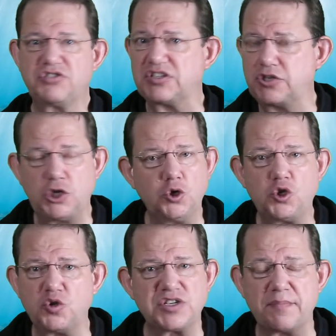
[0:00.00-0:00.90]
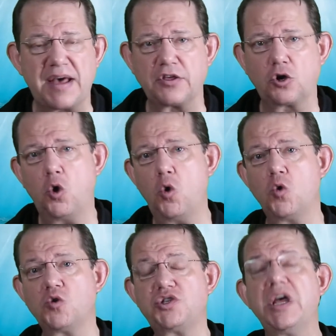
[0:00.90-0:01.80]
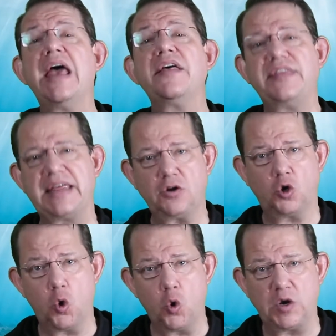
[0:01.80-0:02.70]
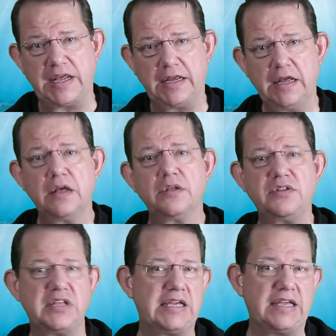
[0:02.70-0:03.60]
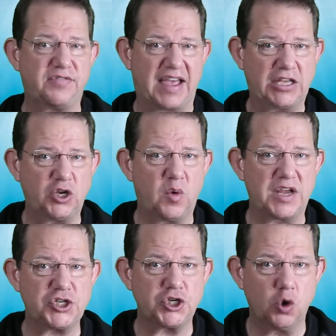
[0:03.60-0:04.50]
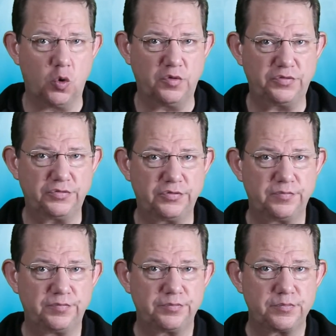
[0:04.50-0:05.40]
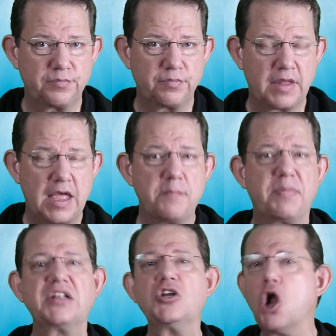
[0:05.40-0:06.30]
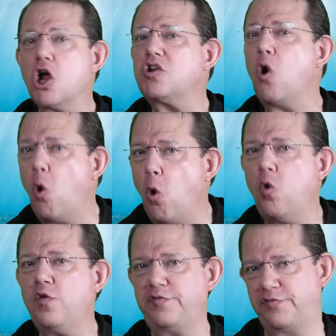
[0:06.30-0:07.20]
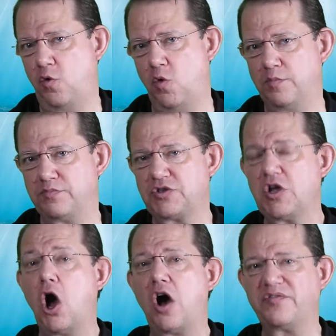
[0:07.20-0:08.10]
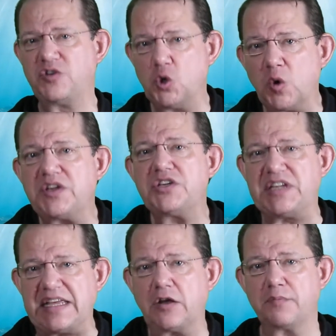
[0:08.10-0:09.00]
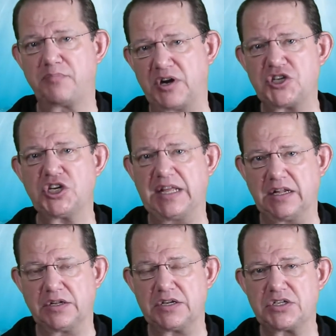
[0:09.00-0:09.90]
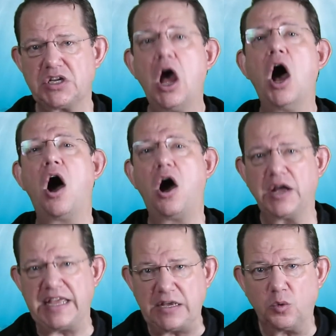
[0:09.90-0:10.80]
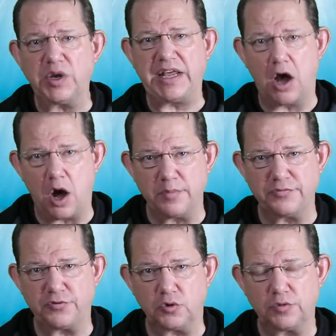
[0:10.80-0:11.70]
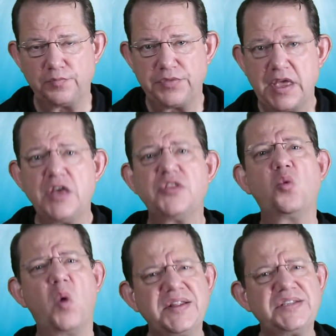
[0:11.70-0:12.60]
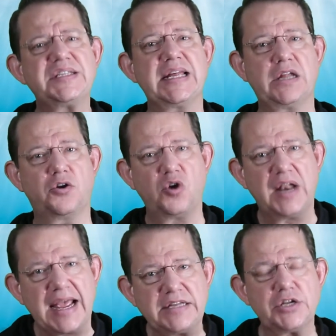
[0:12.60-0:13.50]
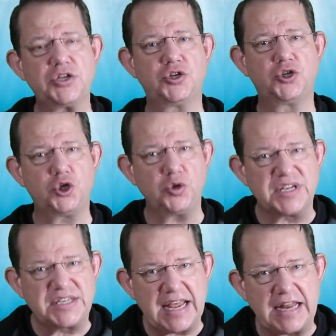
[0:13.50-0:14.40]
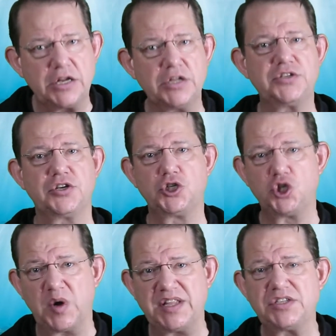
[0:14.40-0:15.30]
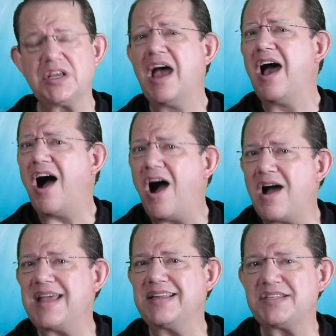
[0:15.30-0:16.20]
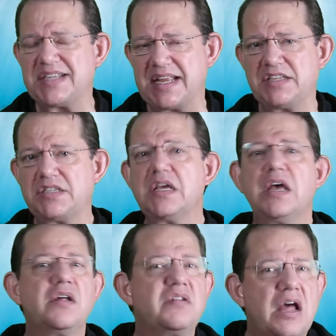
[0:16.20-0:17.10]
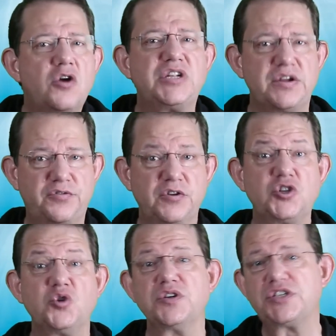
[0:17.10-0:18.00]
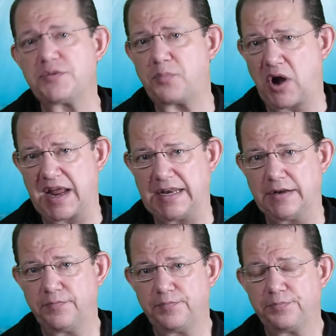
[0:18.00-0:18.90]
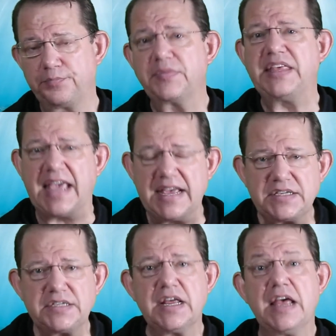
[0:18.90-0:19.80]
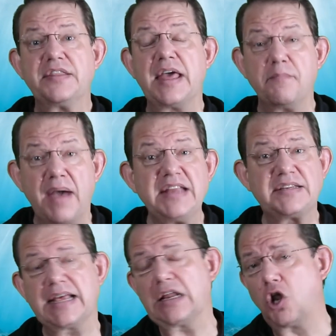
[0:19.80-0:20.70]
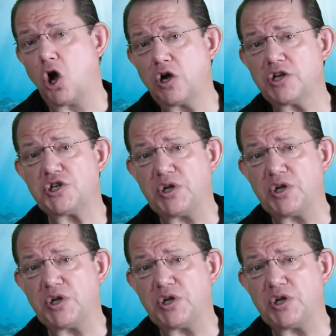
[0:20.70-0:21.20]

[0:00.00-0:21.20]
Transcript: due to some other cause, then calling the evacuation off. But not all forms of joint decompression illness are equally harmful. The ones that are related to the tendons or joints are in a sense no different to a sprain. Yes, they may take longer to